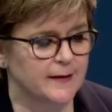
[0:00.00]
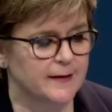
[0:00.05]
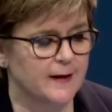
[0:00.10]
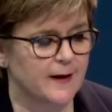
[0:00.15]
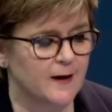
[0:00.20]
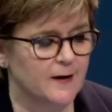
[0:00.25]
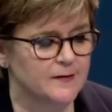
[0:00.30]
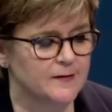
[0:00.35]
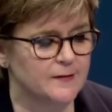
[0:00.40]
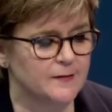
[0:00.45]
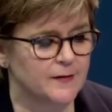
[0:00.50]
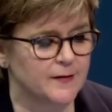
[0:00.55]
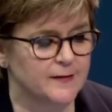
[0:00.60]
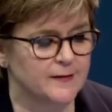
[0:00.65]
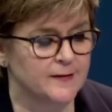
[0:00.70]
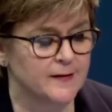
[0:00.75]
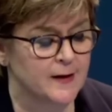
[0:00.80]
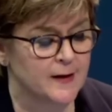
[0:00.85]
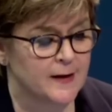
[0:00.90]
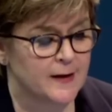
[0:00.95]
light-hearted
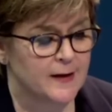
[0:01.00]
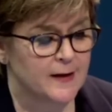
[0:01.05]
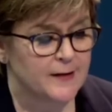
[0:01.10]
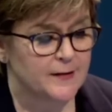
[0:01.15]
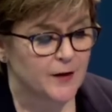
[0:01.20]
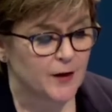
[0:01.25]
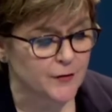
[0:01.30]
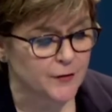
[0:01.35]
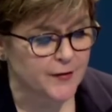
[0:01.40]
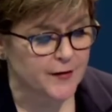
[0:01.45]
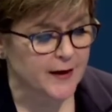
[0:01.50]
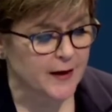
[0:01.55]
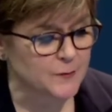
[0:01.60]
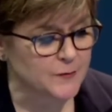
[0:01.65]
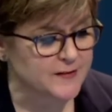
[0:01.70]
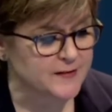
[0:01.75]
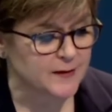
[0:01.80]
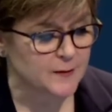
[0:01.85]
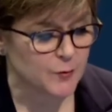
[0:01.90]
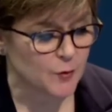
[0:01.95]
things. The other thing I
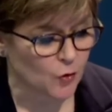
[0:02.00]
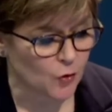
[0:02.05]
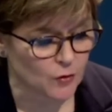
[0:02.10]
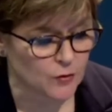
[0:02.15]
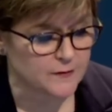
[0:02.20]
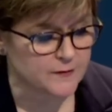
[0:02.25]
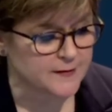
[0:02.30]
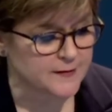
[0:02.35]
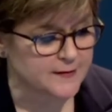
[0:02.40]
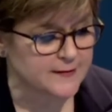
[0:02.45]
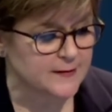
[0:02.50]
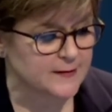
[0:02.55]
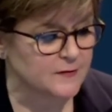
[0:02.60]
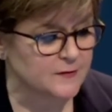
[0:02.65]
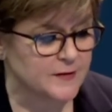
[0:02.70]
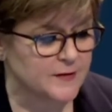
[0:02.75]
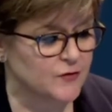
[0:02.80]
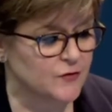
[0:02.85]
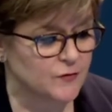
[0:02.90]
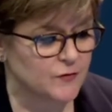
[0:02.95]
would say about all of these
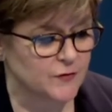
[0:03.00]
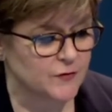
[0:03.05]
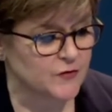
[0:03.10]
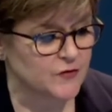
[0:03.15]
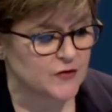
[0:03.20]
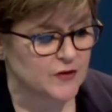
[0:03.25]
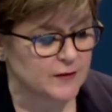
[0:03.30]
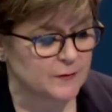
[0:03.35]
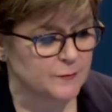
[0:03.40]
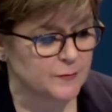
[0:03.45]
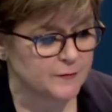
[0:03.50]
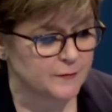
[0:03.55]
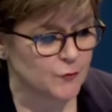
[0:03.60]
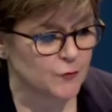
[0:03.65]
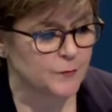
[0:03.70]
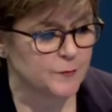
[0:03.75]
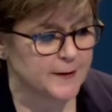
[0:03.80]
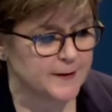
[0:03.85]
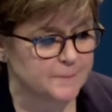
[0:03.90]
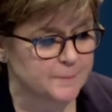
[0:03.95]
individuals on the screen
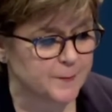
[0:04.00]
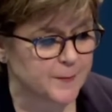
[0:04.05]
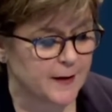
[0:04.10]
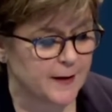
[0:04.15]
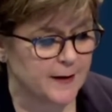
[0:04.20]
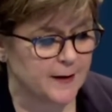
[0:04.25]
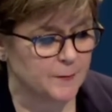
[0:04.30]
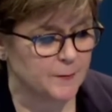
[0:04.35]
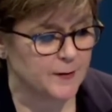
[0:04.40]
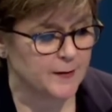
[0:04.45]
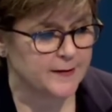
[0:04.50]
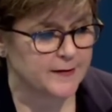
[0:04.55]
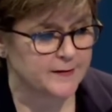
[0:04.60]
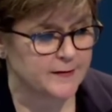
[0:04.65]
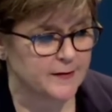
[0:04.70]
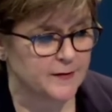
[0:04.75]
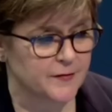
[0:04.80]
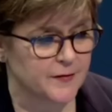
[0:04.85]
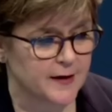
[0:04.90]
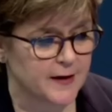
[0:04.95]
before me is
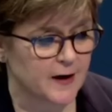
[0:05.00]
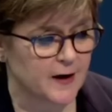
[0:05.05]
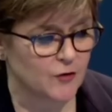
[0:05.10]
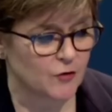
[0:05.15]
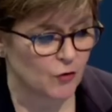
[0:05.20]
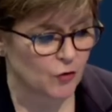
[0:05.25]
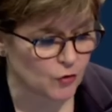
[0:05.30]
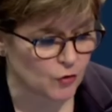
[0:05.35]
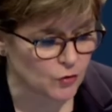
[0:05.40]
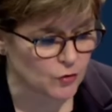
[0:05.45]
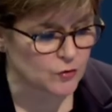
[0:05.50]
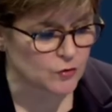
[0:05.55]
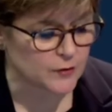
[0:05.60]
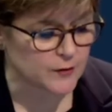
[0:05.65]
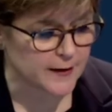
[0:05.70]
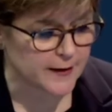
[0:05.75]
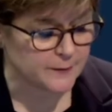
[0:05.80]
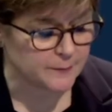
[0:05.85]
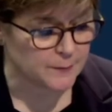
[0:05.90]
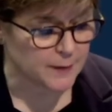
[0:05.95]
that they are all,
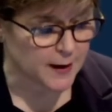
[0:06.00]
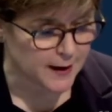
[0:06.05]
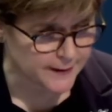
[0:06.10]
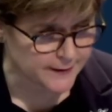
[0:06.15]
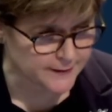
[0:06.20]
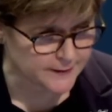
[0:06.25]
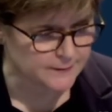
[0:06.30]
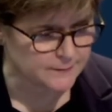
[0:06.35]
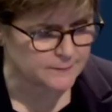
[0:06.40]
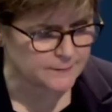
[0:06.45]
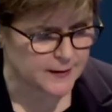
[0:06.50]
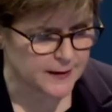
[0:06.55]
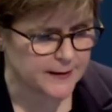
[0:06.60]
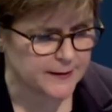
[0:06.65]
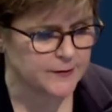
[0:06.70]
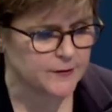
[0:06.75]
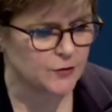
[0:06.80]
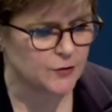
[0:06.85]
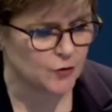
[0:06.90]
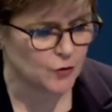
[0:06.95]
in my
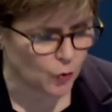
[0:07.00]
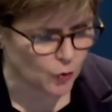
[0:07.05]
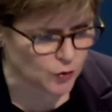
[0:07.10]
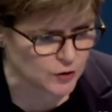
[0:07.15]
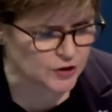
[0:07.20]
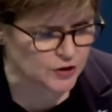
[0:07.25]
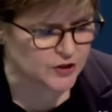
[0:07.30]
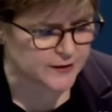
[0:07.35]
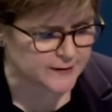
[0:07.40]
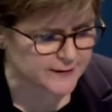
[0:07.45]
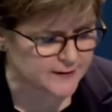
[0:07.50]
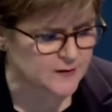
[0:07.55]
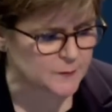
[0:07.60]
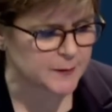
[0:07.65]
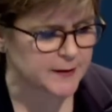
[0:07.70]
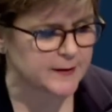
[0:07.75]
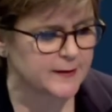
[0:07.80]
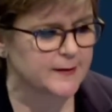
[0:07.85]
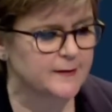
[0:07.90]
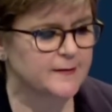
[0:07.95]
knowledge and
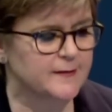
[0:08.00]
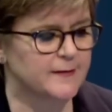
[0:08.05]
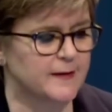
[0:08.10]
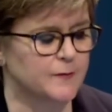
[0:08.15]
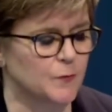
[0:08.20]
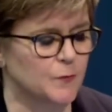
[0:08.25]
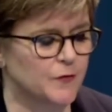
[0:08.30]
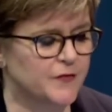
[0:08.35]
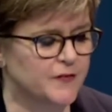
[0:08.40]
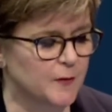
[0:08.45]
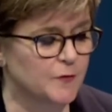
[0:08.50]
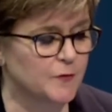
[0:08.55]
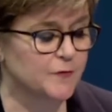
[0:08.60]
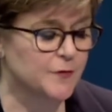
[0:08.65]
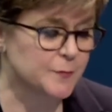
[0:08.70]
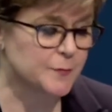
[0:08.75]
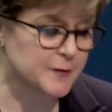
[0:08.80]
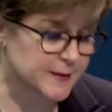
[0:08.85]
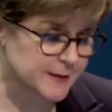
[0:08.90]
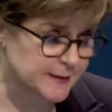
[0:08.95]
experience, and with some of
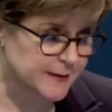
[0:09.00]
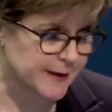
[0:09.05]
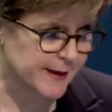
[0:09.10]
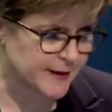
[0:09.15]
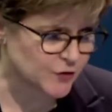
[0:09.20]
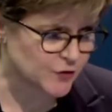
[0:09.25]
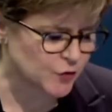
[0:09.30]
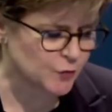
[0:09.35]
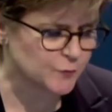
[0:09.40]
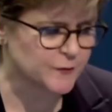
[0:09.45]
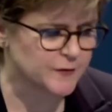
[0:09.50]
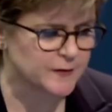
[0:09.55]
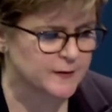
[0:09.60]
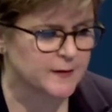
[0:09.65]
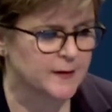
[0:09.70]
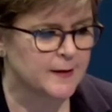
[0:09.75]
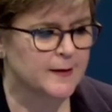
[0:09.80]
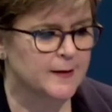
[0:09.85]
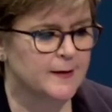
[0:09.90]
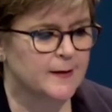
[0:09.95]
them, particularly Ken Thompson,
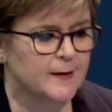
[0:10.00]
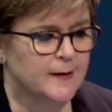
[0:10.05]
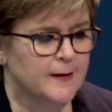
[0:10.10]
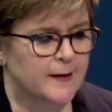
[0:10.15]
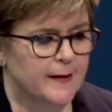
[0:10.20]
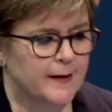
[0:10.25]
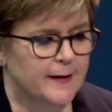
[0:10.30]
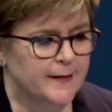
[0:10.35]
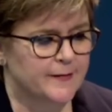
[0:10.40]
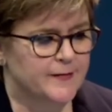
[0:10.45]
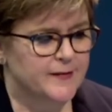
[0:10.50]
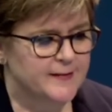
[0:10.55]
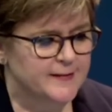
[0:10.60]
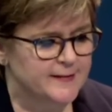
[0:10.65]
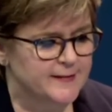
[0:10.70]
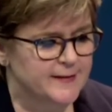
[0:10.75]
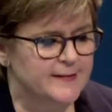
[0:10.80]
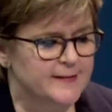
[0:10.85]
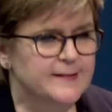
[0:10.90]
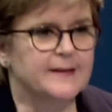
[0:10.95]
this
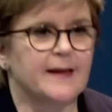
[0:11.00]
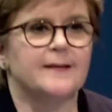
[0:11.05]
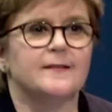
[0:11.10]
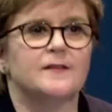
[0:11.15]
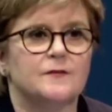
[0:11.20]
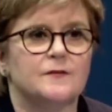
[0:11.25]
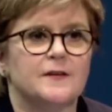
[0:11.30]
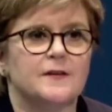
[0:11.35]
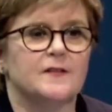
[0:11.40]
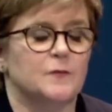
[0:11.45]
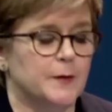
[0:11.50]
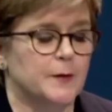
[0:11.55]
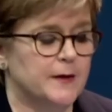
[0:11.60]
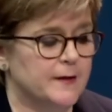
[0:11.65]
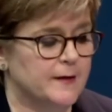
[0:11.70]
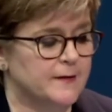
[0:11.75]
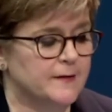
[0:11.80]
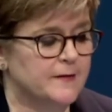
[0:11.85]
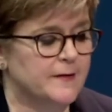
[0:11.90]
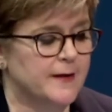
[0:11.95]
is extensive
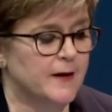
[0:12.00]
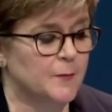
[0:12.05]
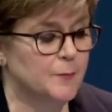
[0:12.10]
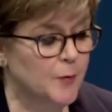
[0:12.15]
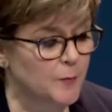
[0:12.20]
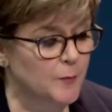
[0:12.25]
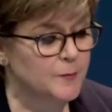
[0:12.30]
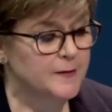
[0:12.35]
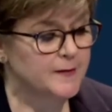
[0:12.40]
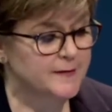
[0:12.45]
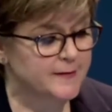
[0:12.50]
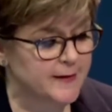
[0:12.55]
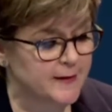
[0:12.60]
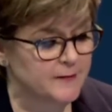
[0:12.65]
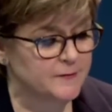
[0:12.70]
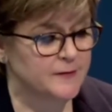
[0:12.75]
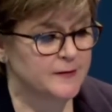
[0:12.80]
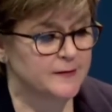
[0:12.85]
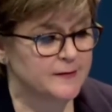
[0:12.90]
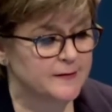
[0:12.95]
experience. They are public
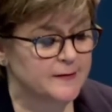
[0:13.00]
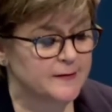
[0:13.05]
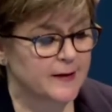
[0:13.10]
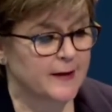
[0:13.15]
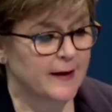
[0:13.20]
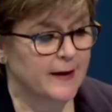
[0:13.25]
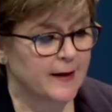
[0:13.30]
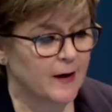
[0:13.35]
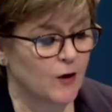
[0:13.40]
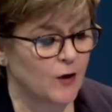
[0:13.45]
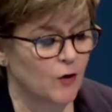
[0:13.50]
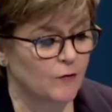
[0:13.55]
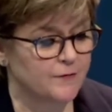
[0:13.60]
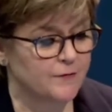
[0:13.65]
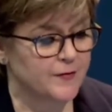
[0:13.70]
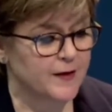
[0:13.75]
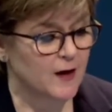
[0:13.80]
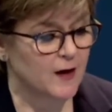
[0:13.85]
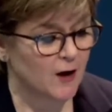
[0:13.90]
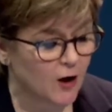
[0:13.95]
servants
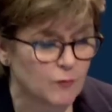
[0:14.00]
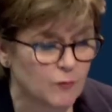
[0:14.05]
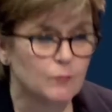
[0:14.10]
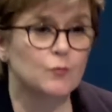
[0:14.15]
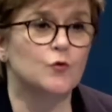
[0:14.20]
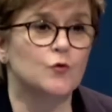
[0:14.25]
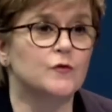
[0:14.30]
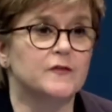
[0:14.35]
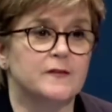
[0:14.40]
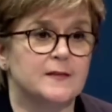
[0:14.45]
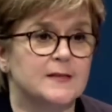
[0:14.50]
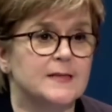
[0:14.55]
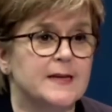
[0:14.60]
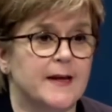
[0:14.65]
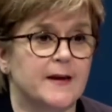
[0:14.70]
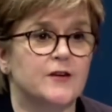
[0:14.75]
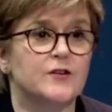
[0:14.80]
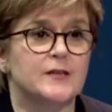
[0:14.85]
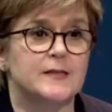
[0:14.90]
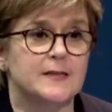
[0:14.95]
of the utmost
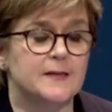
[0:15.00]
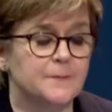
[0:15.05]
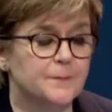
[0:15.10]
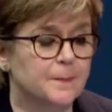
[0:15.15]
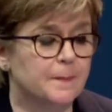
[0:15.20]
integrity.